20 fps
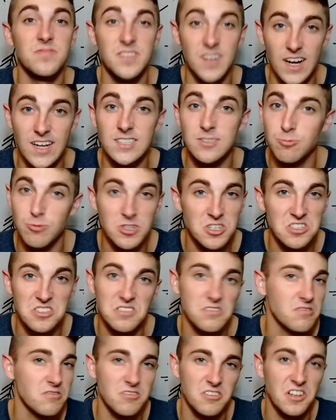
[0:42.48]
That's, we're
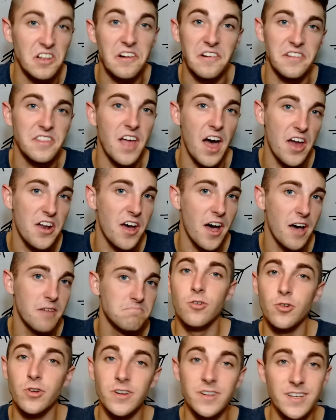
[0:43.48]
just clearing that up.
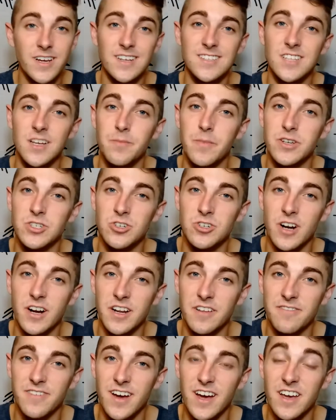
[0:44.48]
Voting yes on Measure
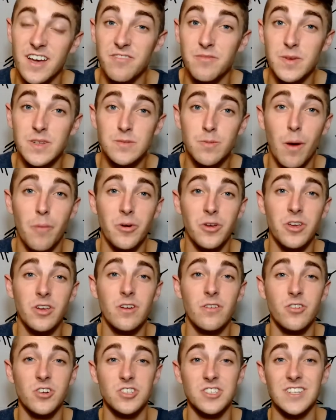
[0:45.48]
95 means public
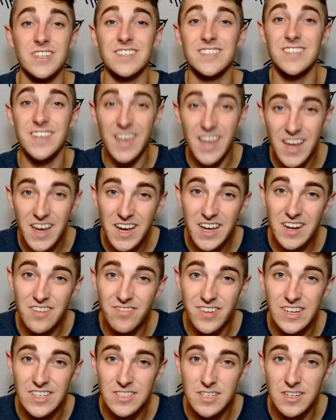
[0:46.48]
universities can
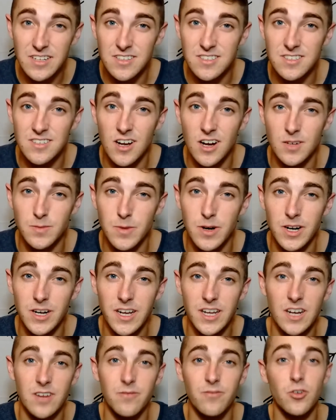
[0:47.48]
invest in the stock
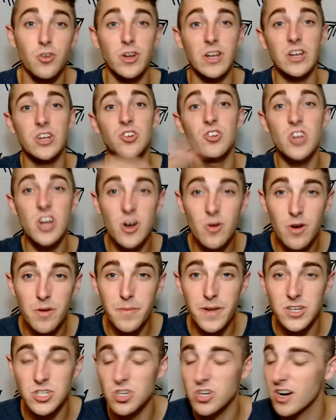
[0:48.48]
market, and voting no on
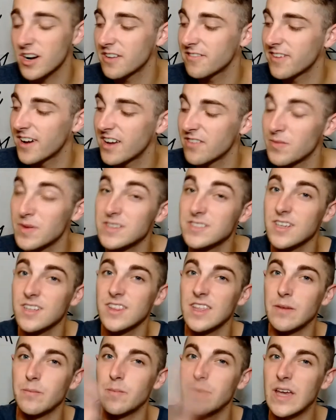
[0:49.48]
Measure 95 means
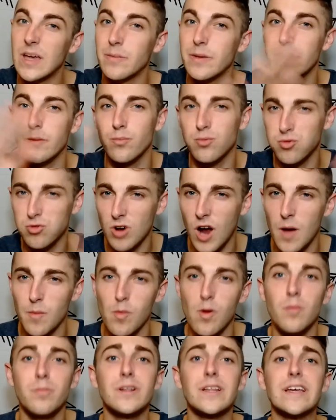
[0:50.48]
that they maybe,
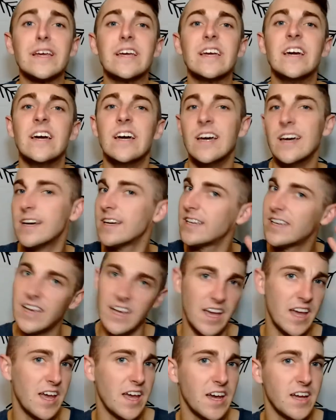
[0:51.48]
probably,
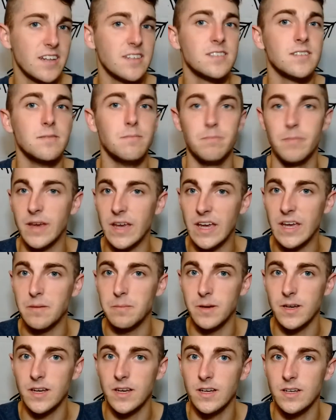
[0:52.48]
can't,
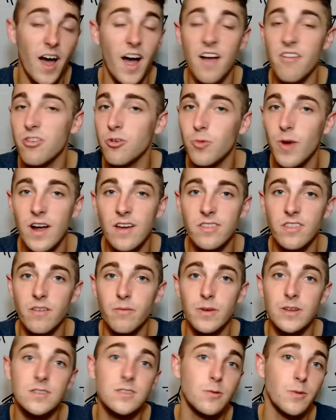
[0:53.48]
maybe. Either way,
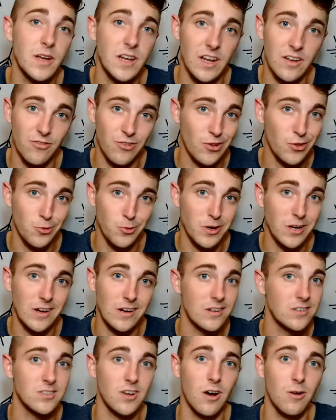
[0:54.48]
they've been doing it for three
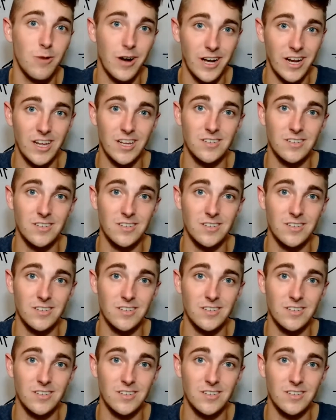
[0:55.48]
years already.